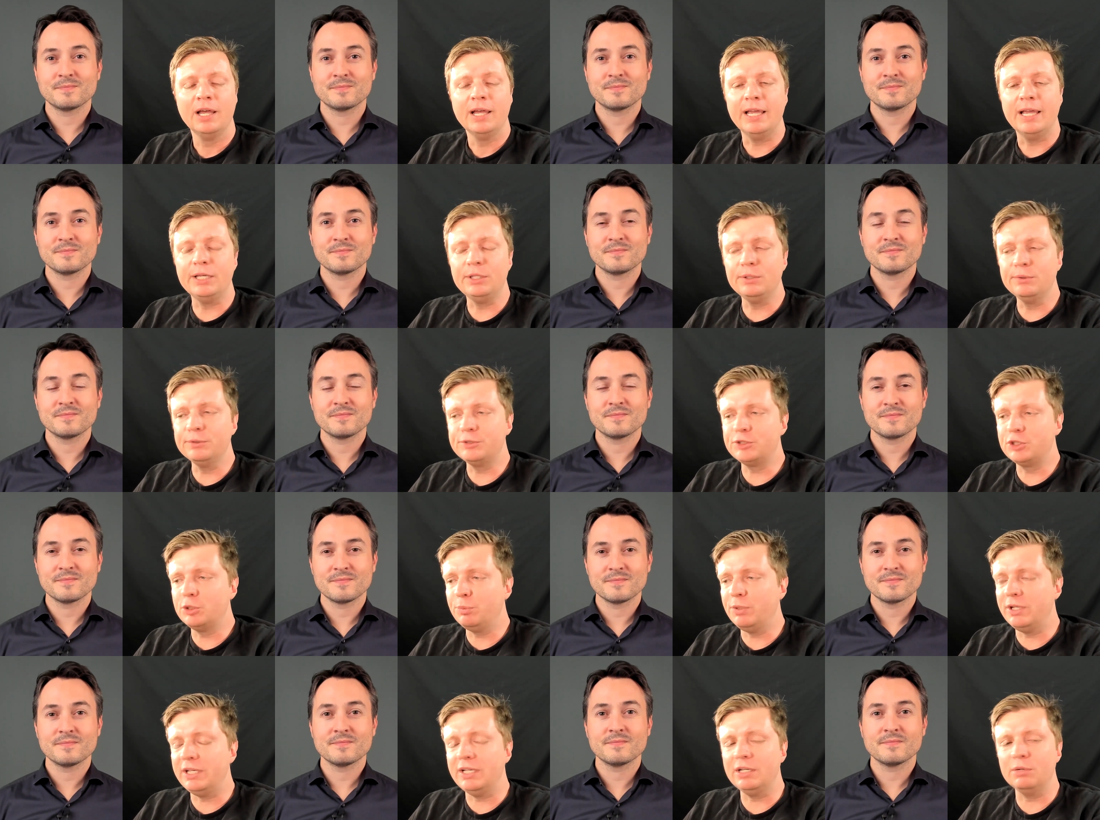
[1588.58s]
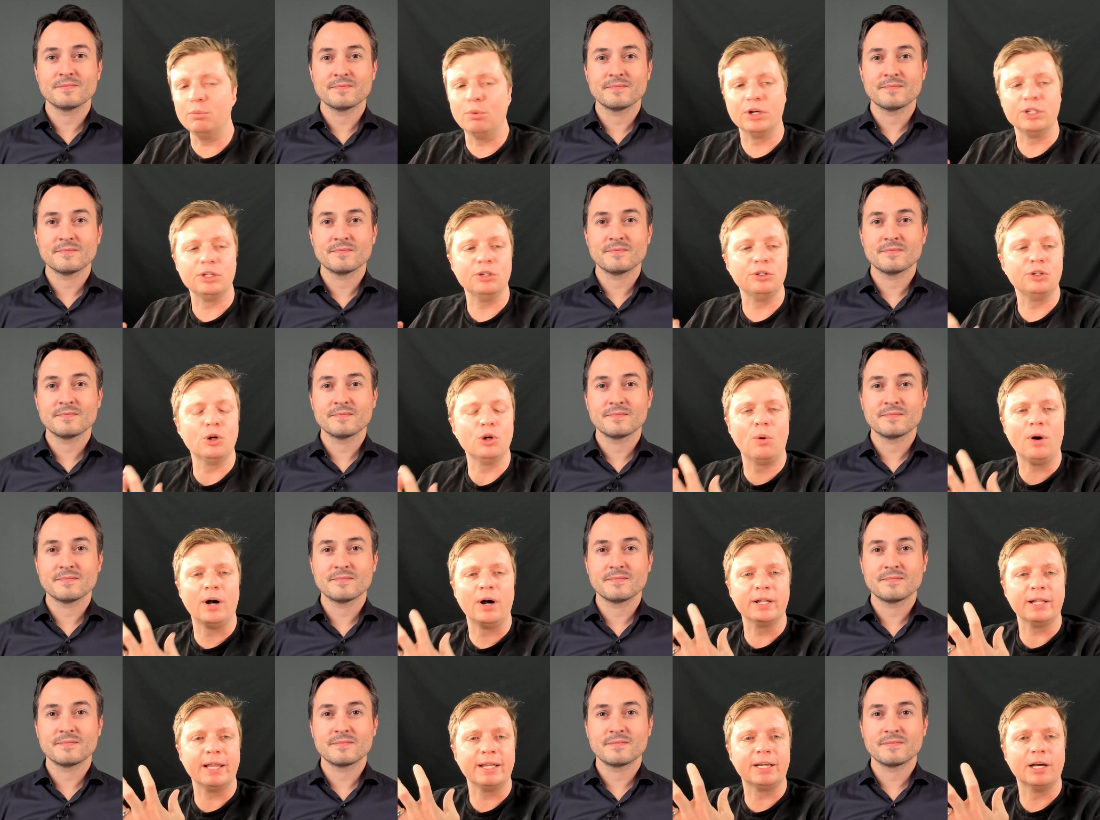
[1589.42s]
Speaker 1: it used to be what you'd go on
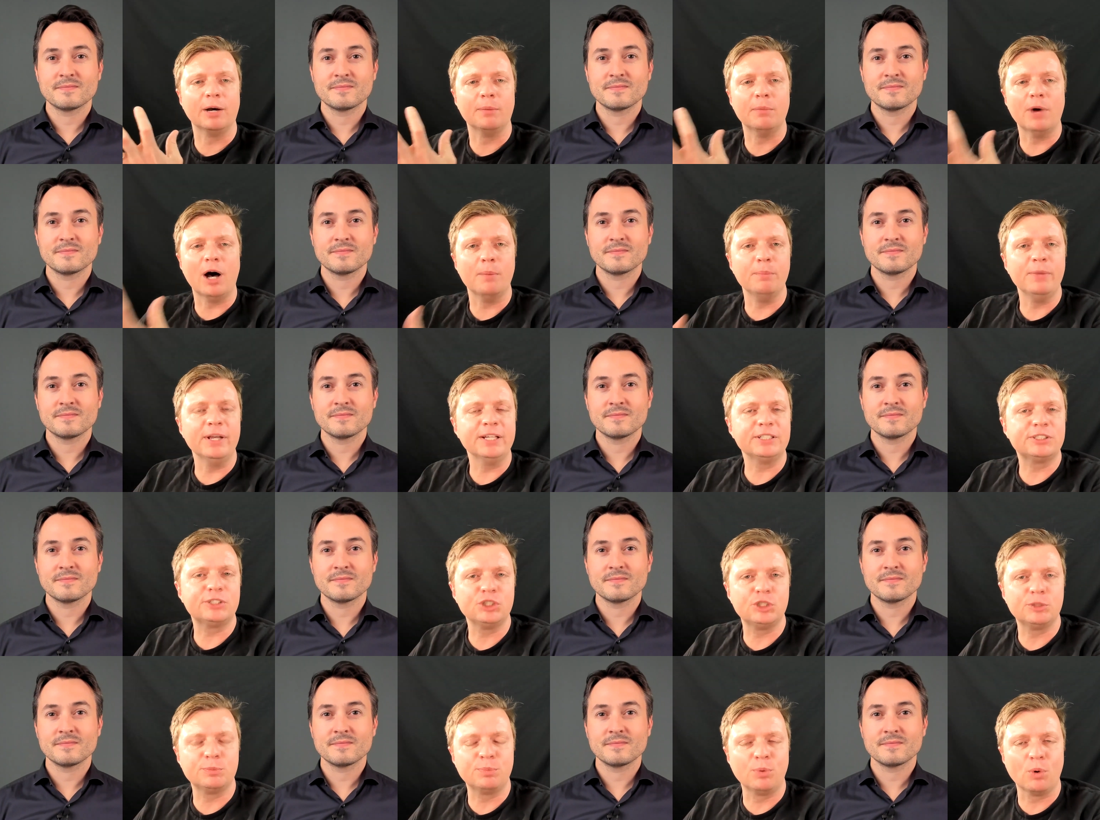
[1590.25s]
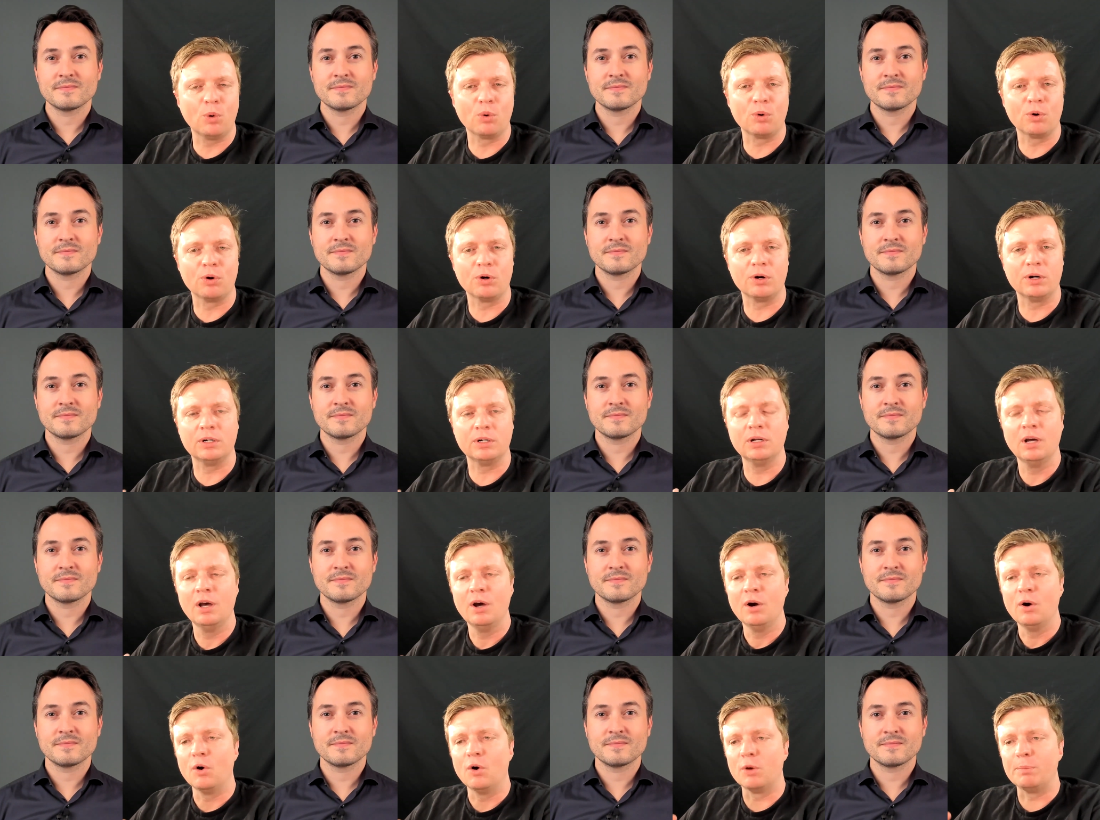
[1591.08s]
like a, a message board
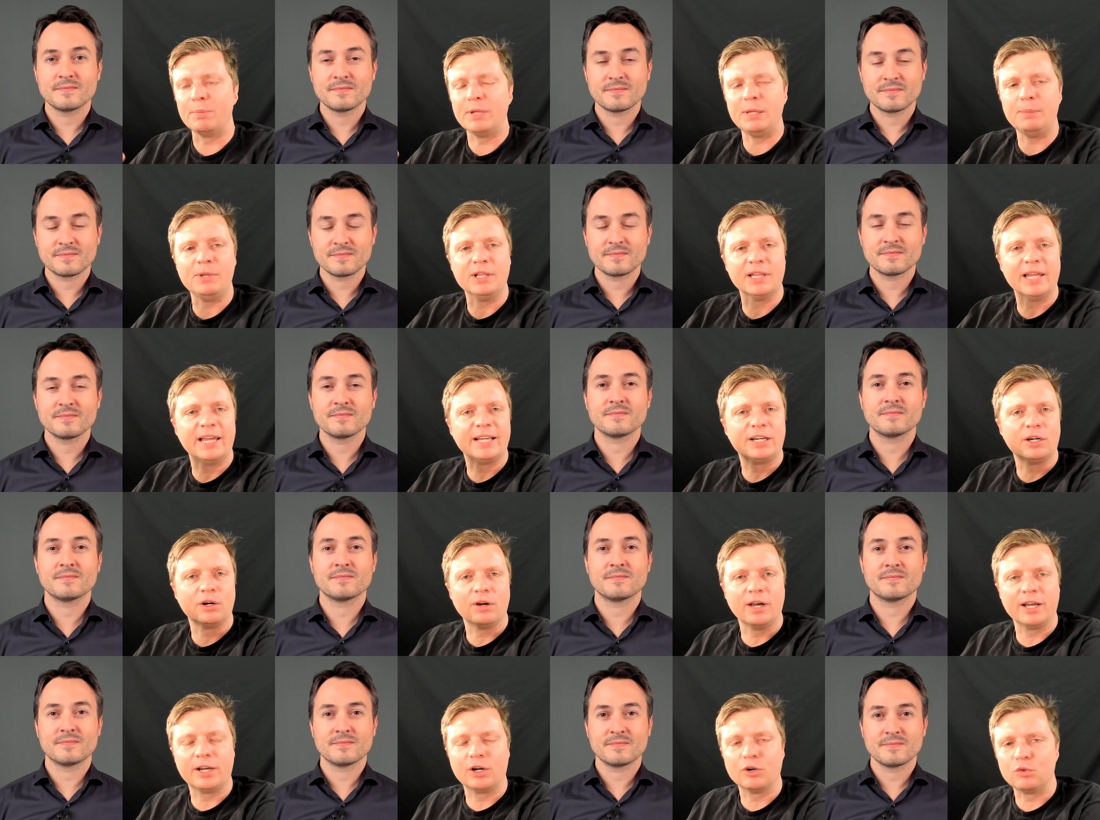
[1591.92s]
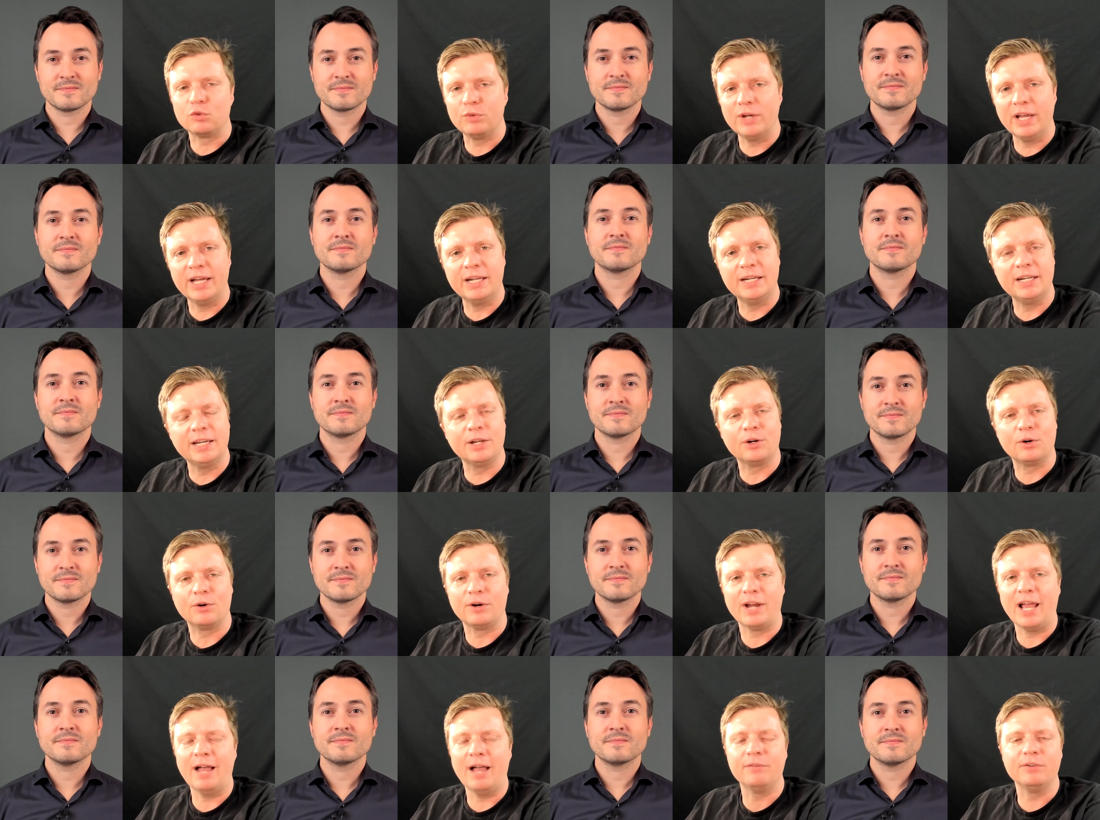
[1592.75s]
or maybe like a, like a Reddit or
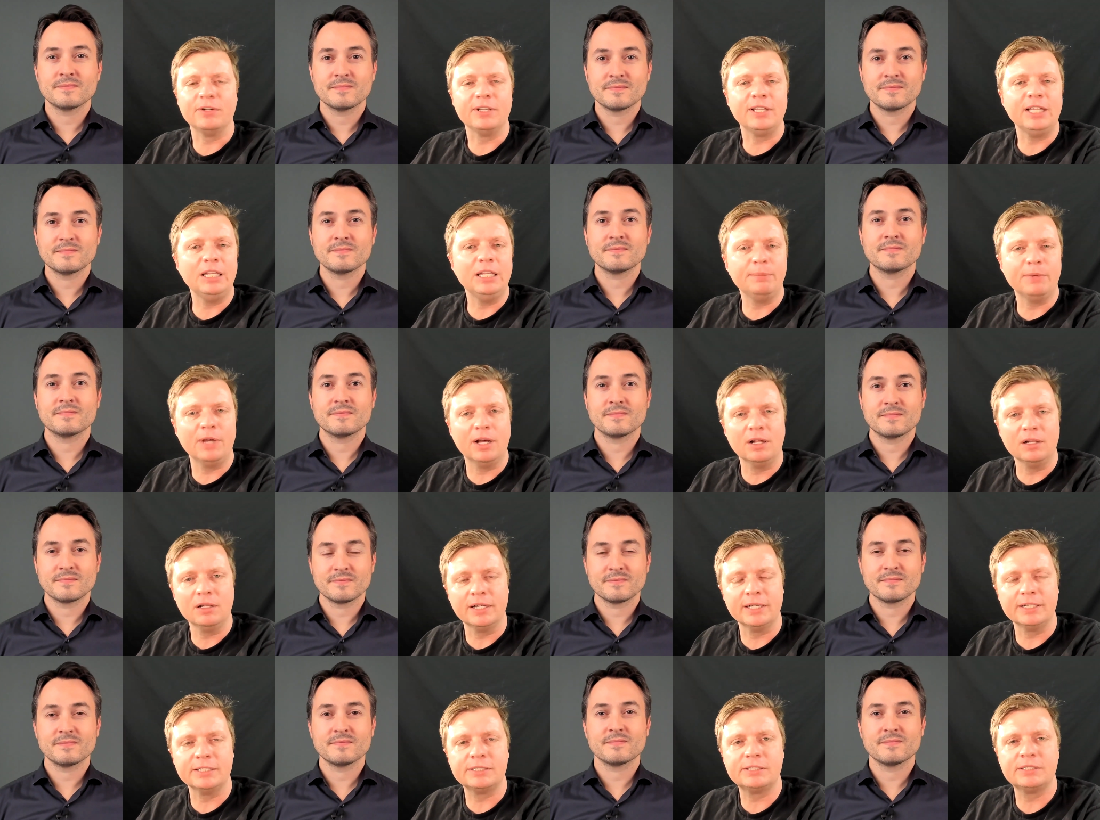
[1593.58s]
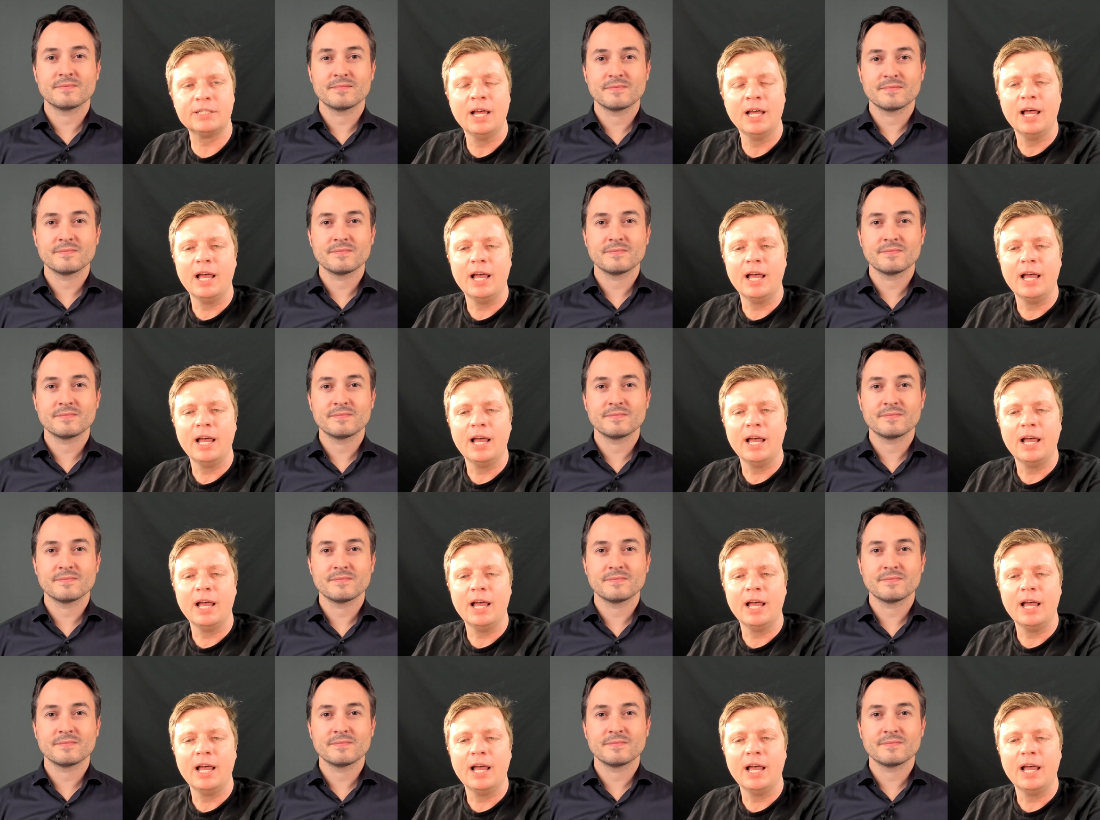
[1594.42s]
have an email list